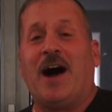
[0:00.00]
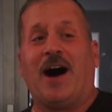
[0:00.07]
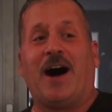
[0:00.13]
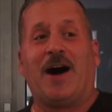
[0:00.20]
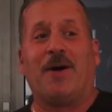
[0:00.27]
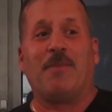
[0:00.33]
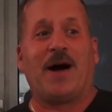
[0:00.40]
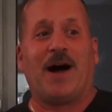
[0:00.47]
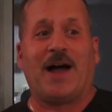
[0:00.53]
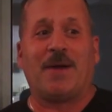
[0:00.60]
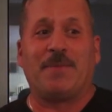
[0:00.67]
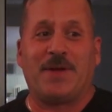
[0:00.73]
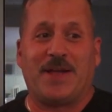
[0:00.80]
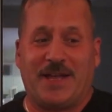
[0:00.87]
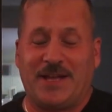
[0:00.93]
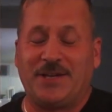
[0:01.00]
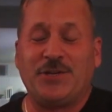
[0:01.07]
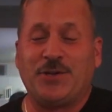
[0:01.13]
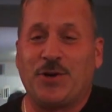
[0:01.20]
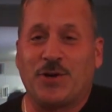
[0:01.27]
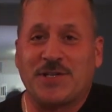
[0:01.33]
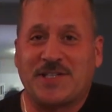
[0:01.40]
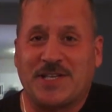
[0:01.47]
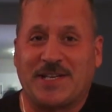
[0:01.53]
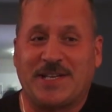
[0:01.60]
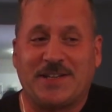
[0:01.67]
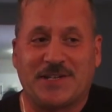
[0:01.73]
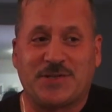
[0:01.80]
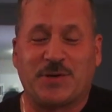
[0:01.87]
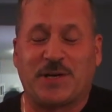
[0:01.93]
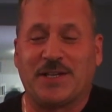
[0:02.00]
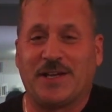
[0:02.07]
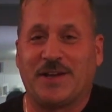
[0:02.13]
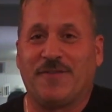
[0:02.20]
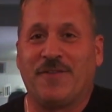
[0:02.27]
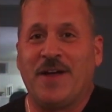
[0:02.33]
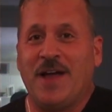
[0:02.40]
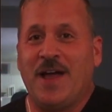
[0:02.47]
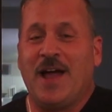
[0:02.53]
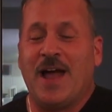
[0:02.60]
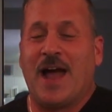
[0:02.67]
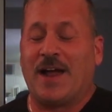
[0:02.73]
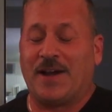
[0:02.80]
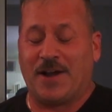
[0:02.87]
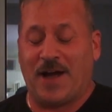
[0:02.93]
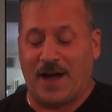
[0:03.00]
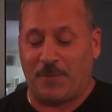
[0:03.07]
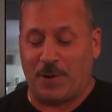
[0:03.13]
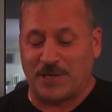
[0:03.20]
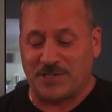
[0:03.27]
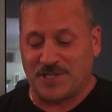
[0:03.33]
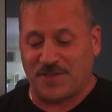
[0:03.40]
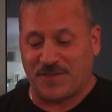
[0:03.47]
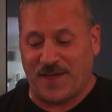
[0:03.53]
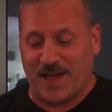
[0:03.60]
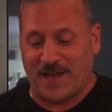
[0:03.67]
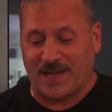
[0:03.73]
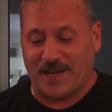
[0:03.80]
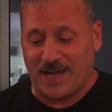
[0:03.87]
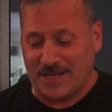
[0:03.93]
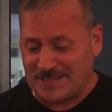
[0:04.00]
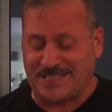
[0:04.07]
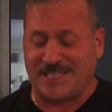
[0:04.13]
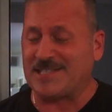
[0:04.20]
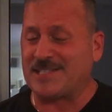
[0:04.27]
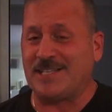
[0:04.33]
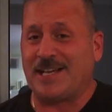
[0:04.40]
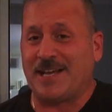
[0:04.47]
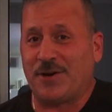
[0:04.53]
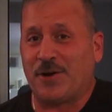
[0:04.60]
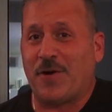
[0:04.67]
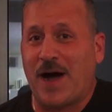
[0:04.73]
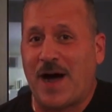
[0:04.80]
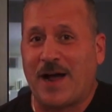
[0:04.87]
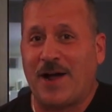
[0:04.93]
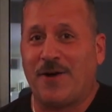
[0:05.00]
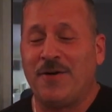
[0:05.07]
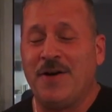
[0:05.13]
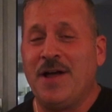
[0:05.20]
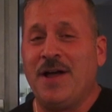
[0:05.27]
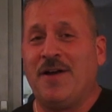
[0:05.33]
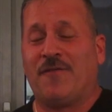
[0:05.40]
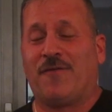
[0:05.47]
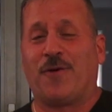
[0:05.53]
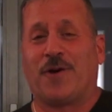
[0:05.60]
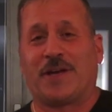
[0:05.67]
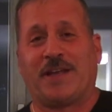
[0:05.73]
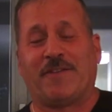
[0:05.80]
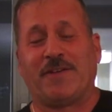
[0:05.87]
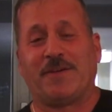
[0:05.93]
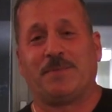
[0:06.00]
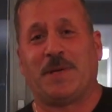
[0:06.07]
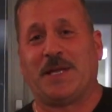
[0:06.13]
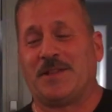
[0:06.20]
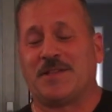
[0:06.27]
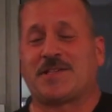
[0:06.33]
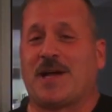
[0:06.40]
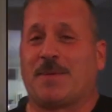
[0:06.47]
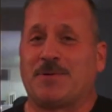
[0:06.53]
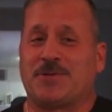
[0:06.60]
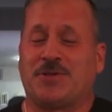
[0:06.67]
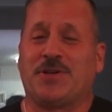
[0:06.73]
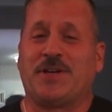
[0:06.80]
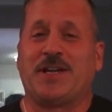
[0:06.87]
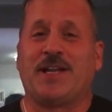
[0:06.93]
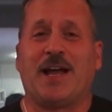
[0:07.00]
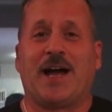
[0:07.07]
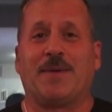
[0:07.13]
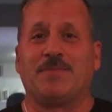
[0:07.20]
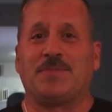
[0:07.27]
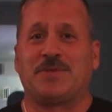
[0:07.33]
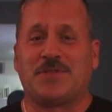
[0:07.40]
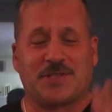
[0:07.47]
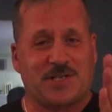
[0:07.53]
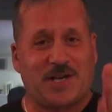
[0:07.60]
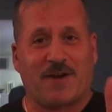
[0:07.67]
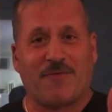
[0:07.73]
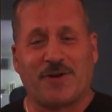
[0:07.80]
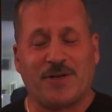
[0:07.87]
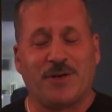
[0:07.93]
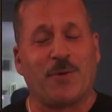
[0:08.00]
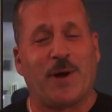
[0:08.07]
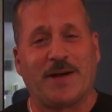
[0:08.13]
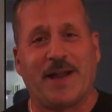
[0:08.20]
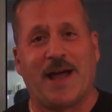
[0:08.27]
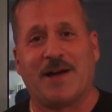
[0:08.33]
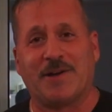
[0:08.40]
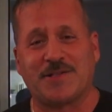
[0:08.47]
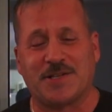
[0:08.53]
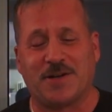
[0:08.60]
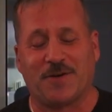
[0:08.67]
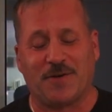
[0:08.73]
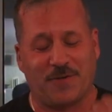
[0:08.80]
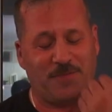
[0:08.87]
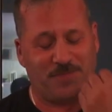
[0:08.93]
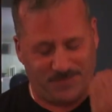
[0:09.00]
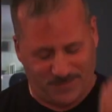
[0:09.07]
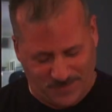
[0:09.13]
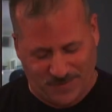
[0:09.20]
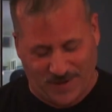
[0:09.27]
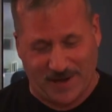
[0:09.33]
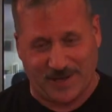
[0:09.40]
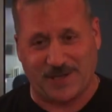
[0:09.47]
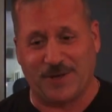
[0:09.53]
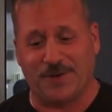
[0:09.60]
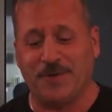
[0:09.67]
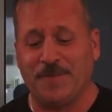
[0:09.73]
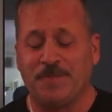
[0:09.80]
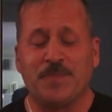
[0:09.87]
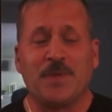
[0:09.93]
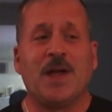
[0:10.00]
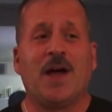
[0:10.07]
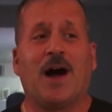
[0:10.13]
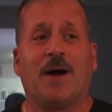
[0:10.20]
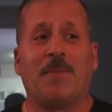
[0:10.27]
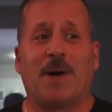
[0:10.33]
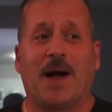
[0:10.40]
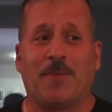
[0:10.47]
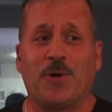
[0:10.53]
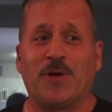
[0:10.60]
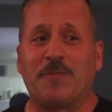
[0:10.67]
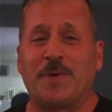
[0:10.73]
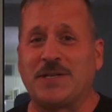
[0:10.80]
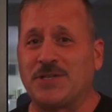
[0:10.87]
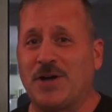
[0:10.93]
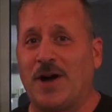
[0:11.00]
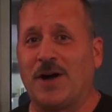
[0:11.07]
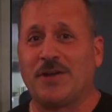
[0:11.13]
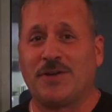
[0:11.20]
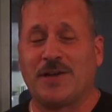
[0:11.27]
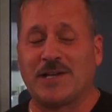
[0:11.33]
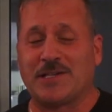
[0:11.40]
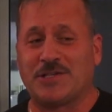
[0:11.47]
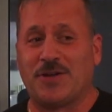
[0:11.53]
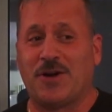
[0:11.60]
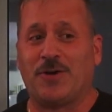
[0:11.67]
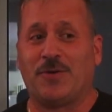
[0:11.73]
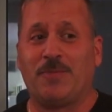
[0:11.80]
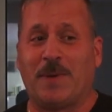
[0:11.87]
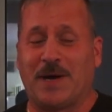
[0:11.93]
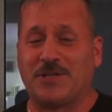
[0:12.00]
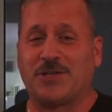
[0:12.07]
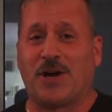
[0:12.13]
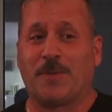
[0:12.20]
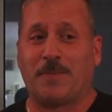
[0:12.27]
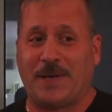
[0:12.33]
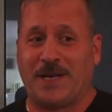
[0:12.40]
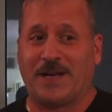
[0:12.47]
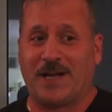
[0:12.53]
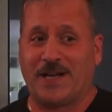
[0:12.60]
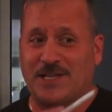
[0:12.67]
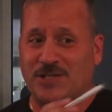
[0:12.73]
I'm in New York City, that's where I live, and I want to thank Disney in Ohio for giving me this opportunity. I'm discovering you right now, so thank you. I'm with my dog. You guys know my dog, Peanut.